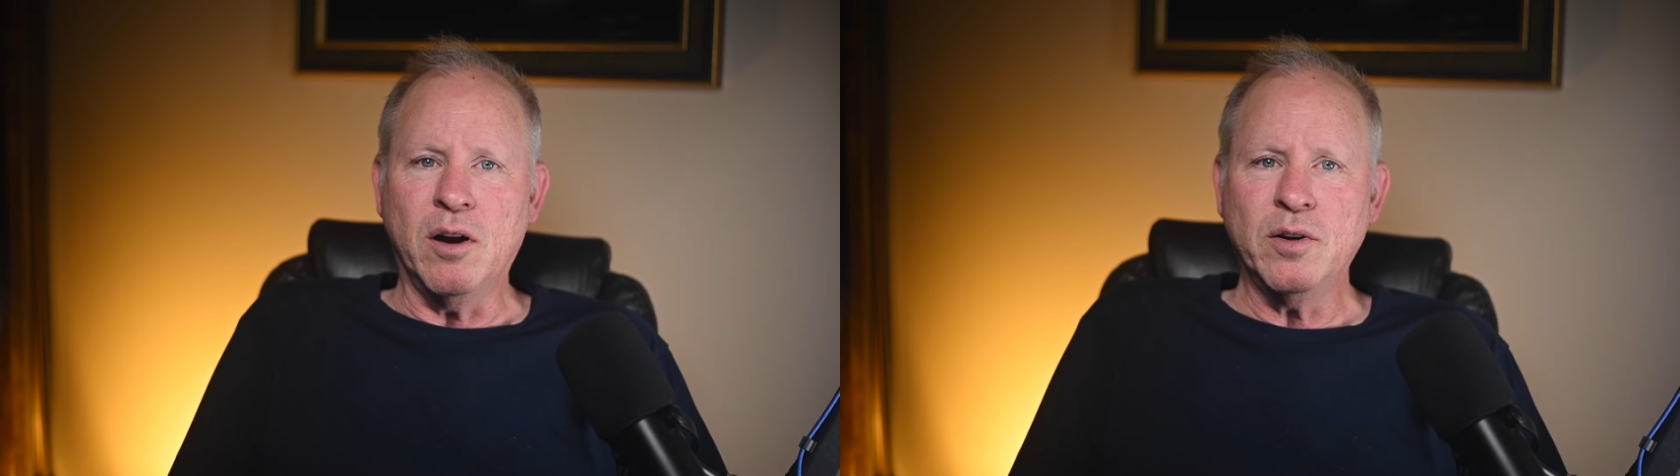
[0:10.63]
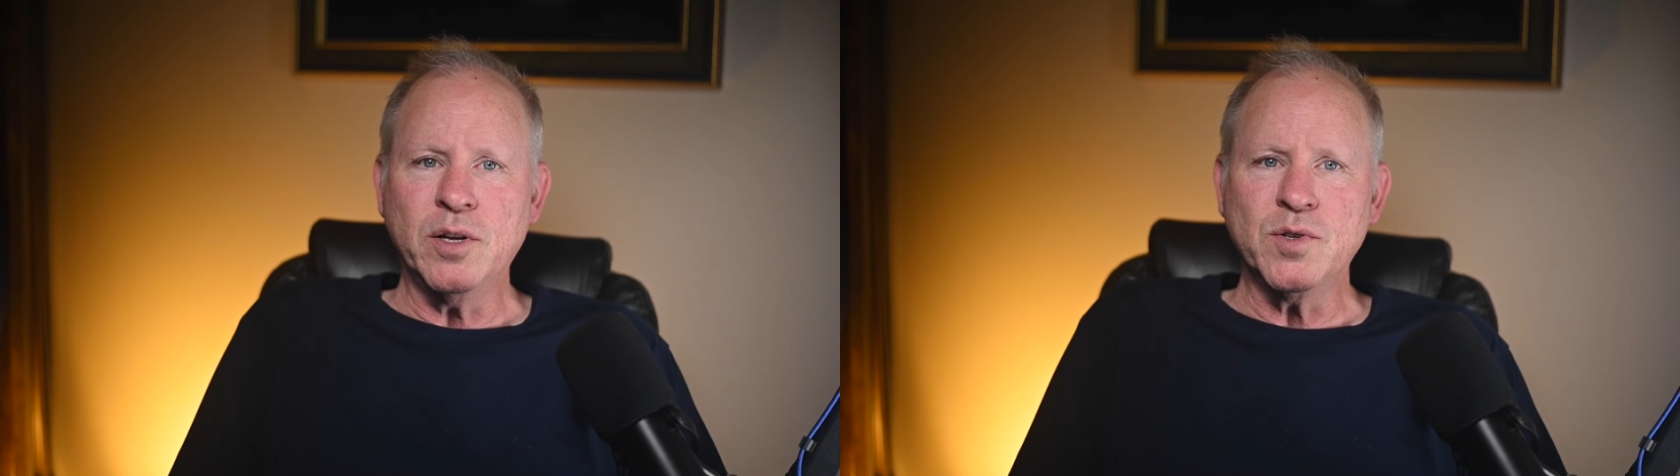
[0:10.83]

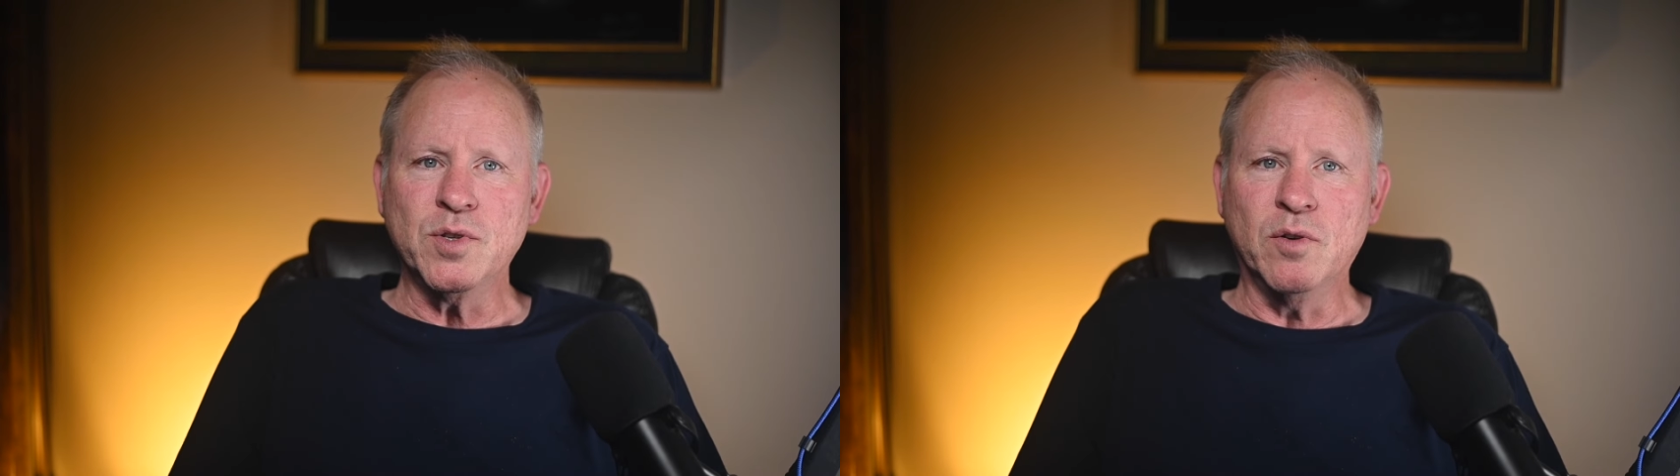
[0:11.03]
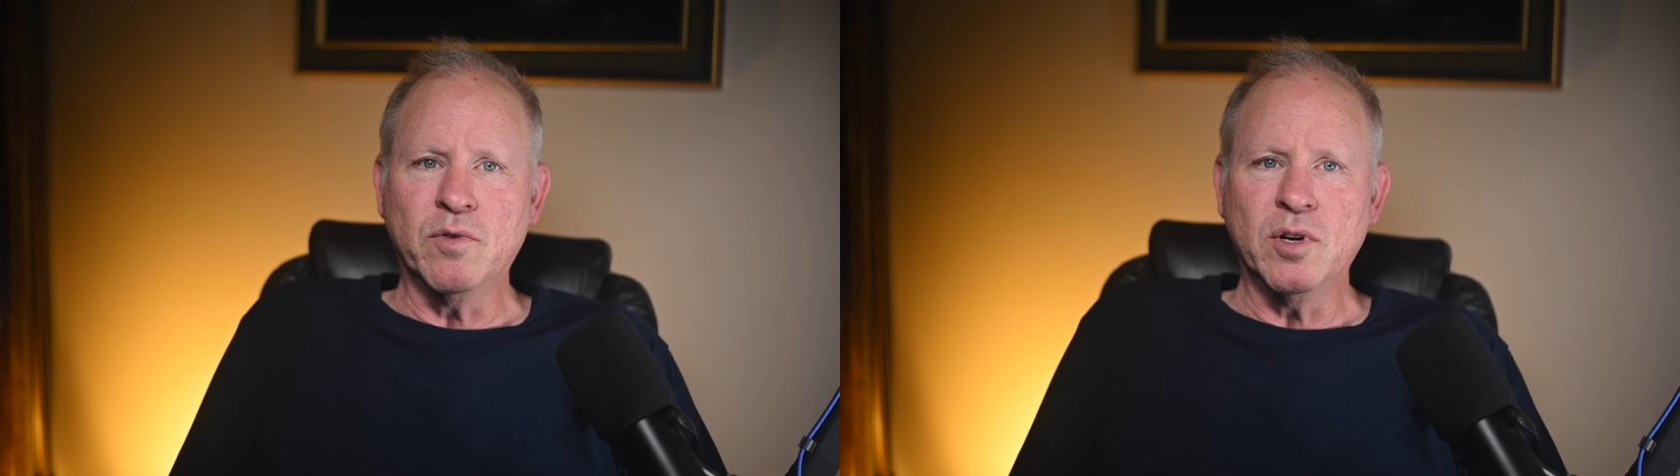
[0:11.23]
Arctic
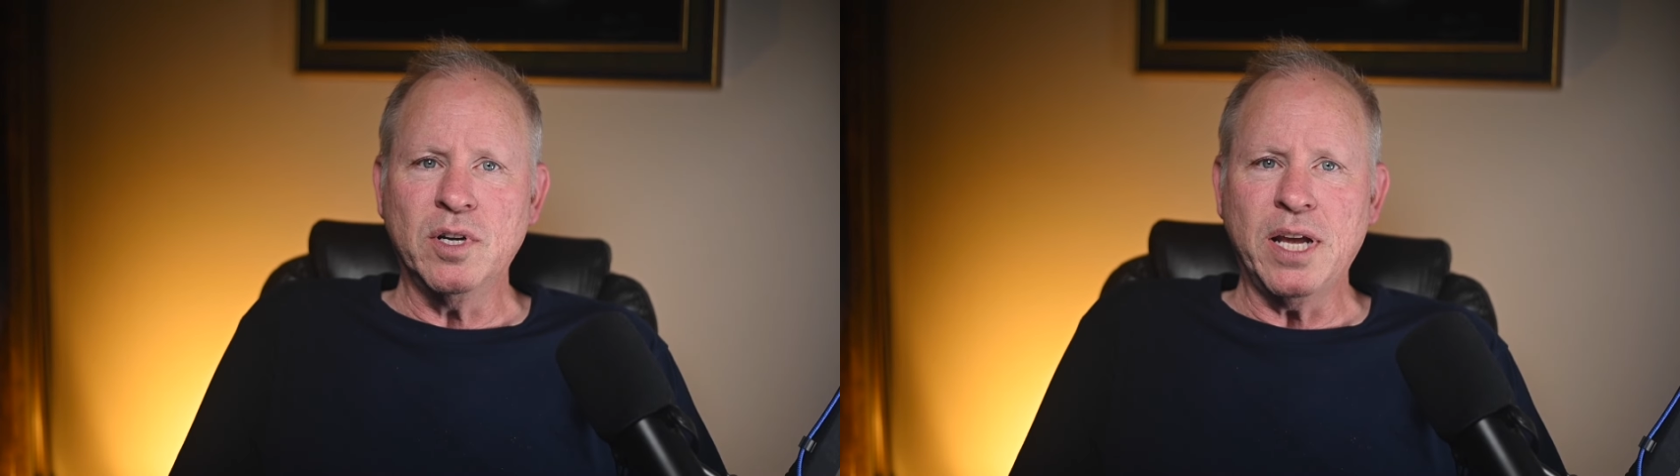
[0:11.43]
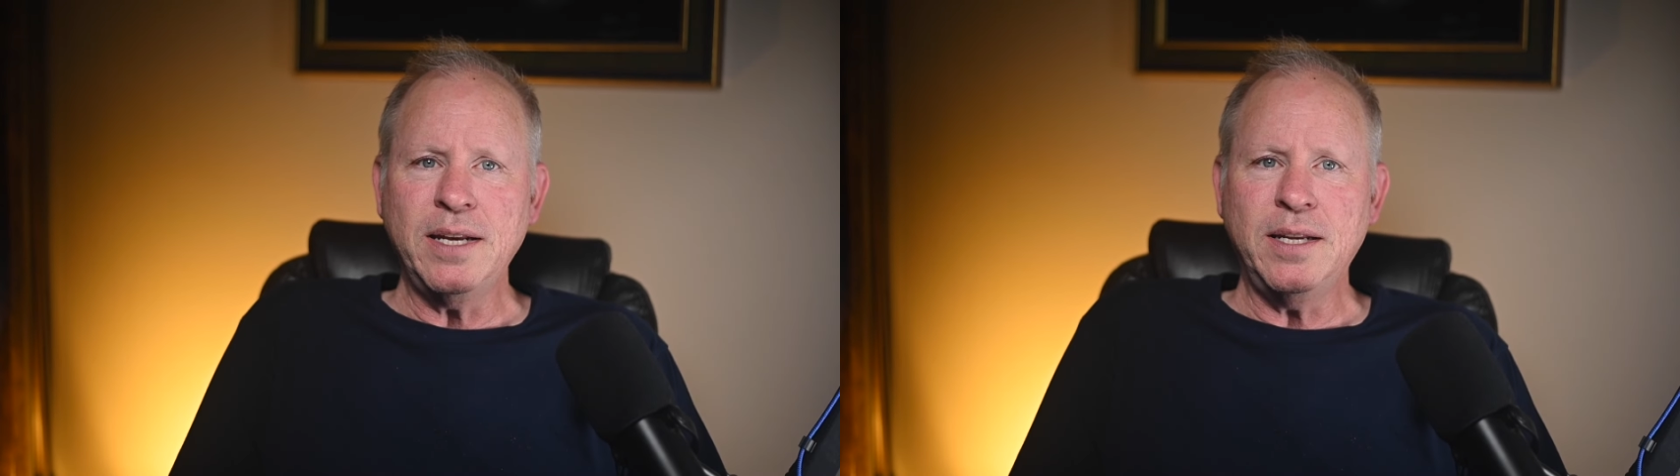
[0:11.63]
Silver
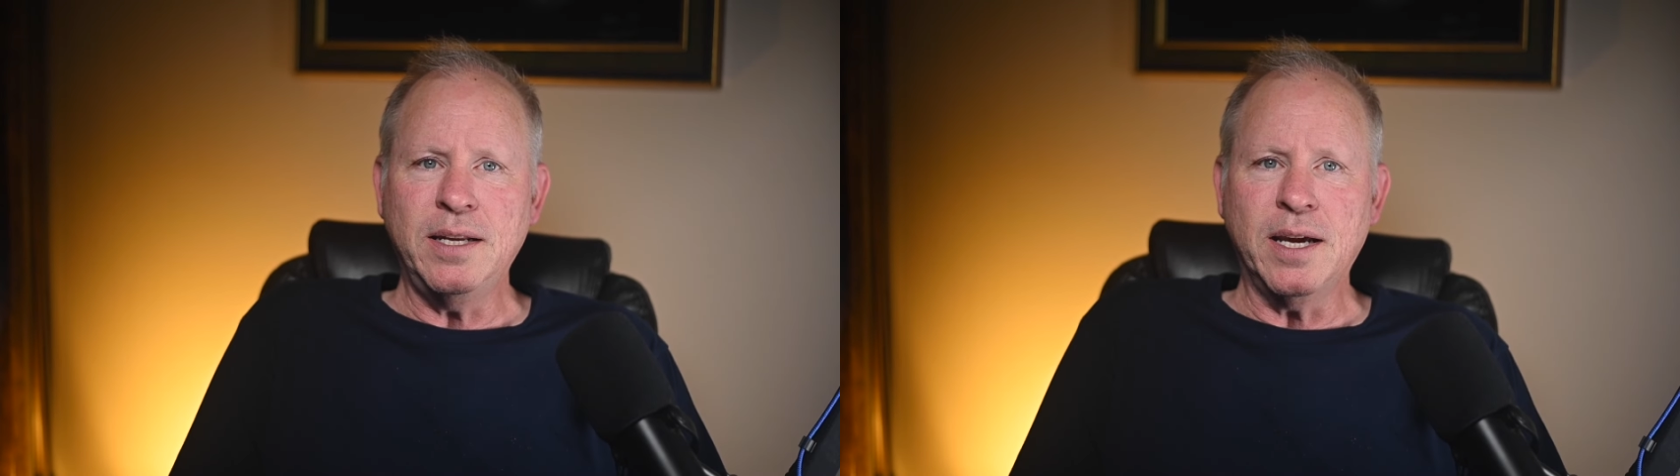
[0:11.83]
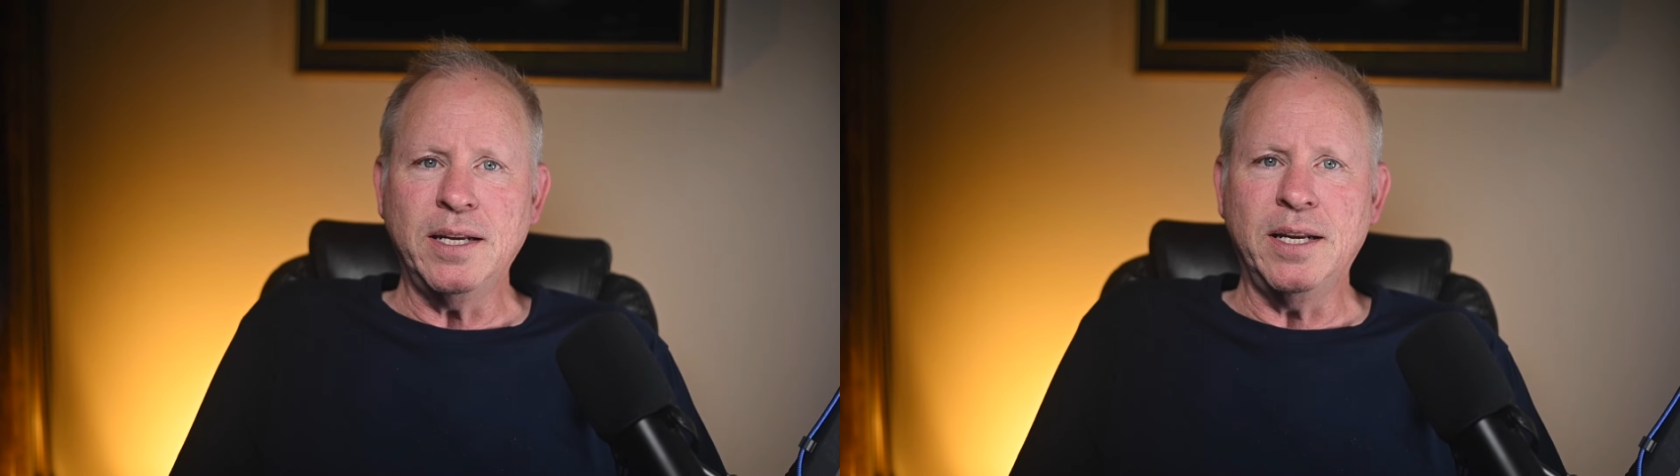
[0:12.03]

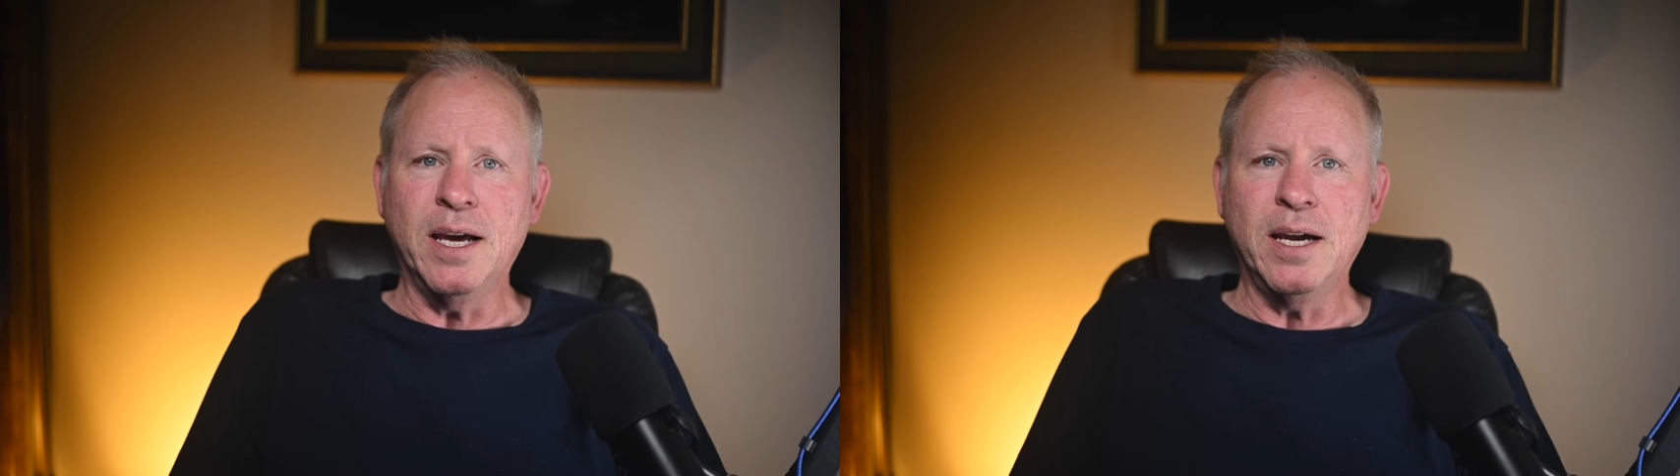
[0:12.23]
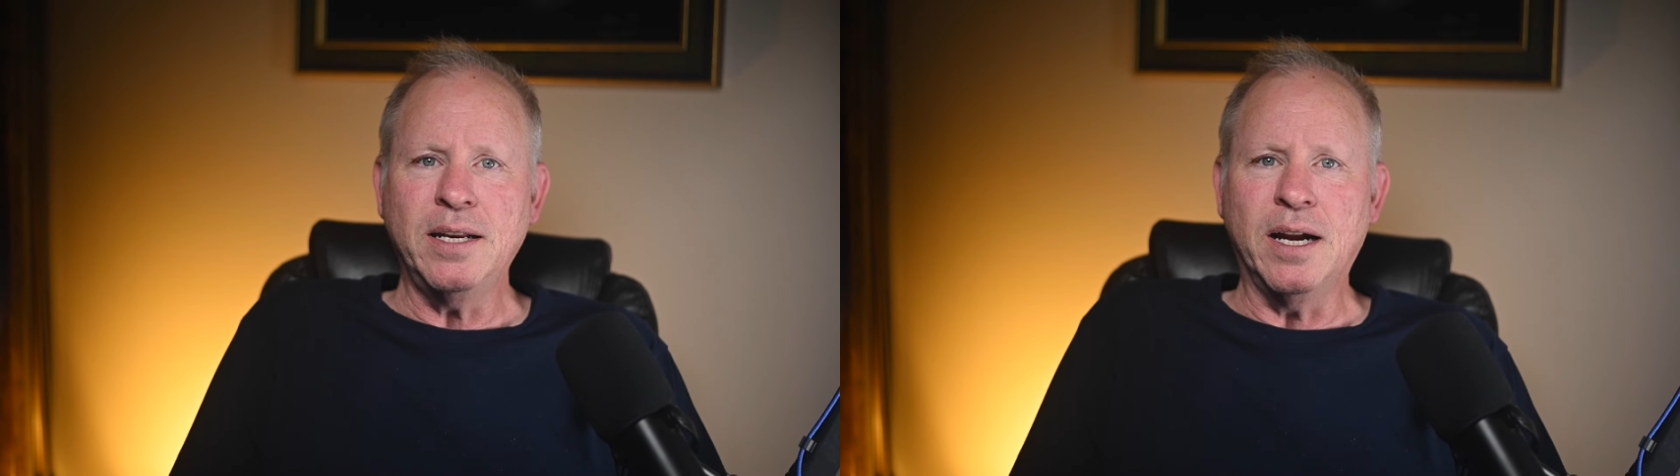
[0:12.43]

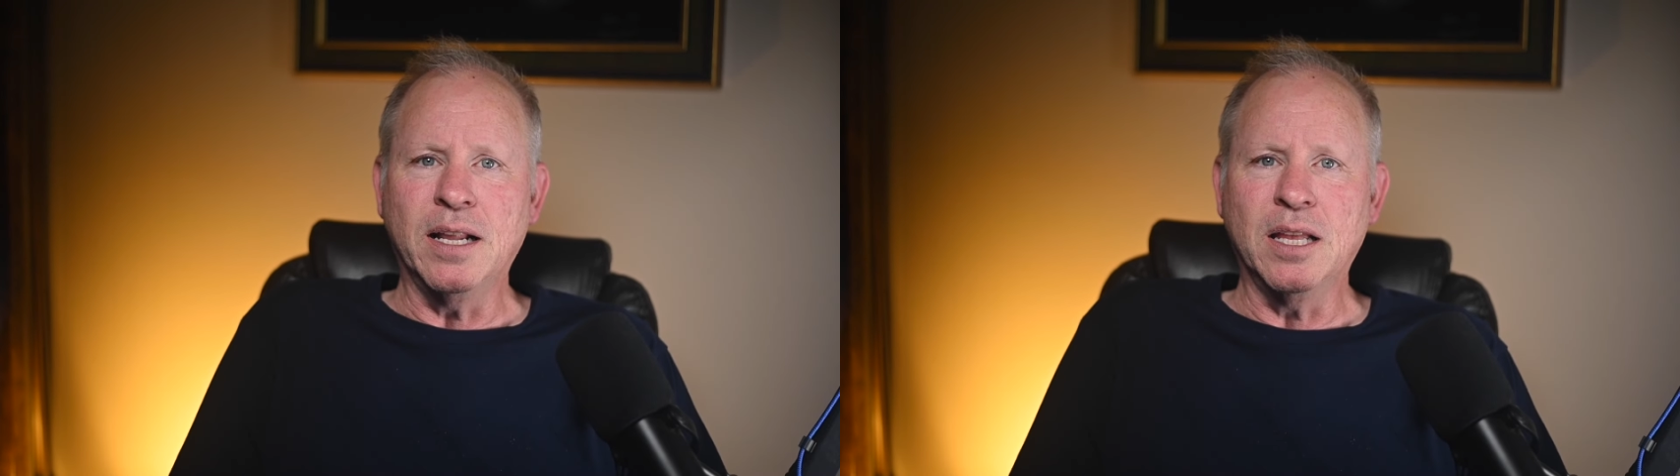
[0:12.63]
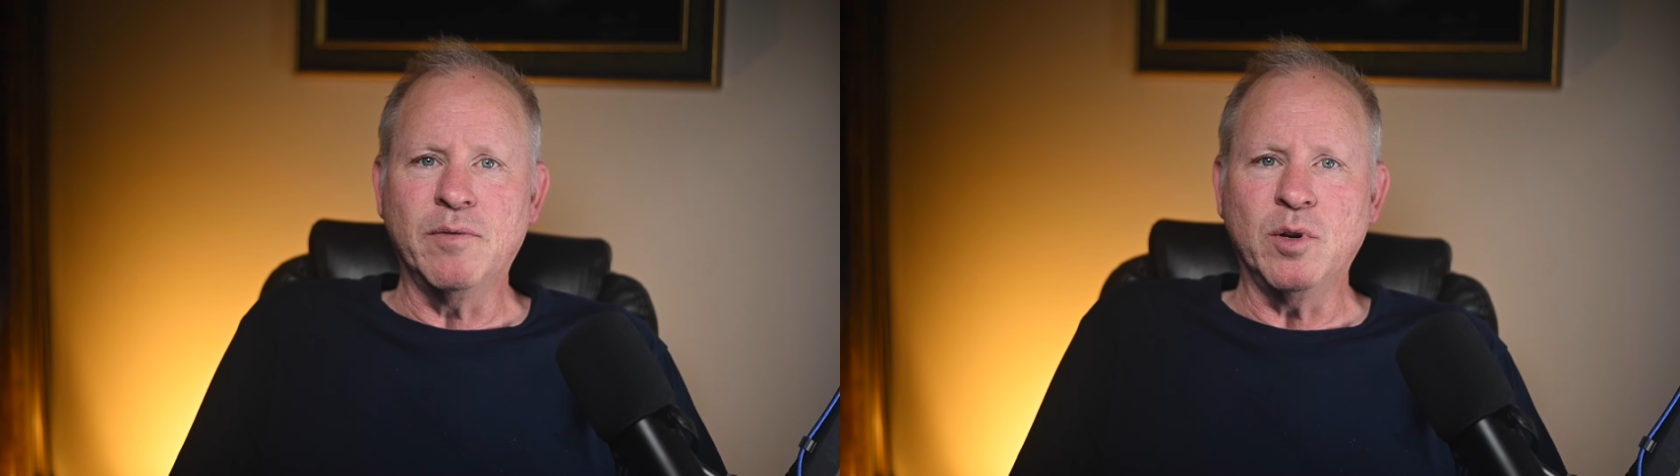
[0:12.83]
1999
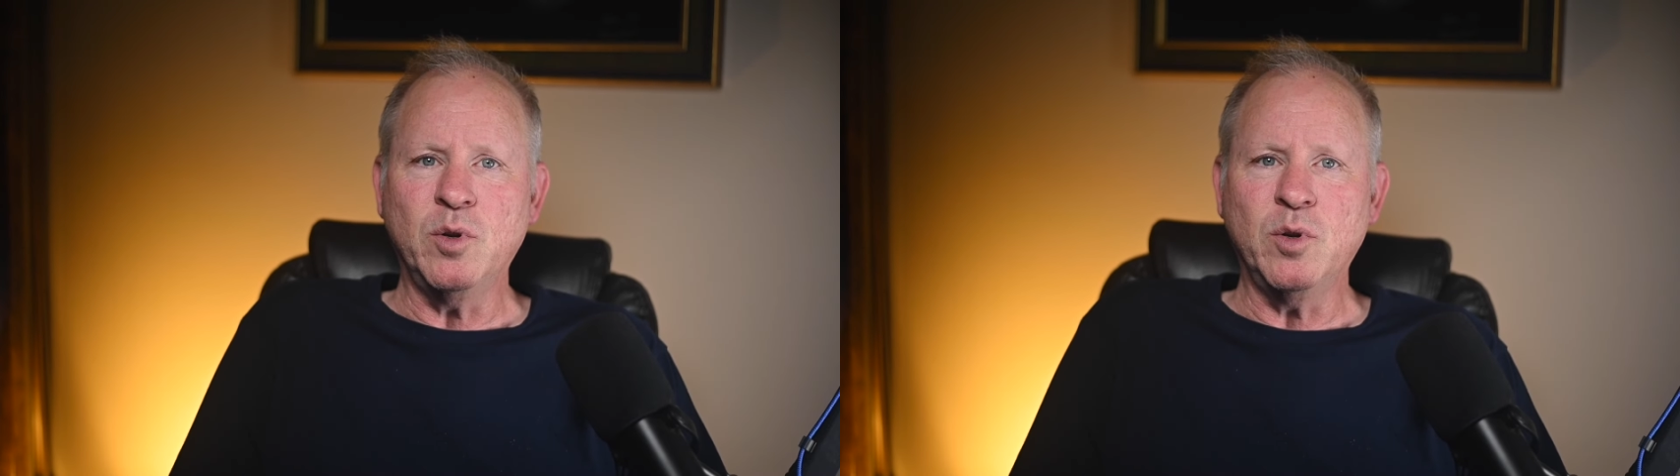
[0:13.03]
911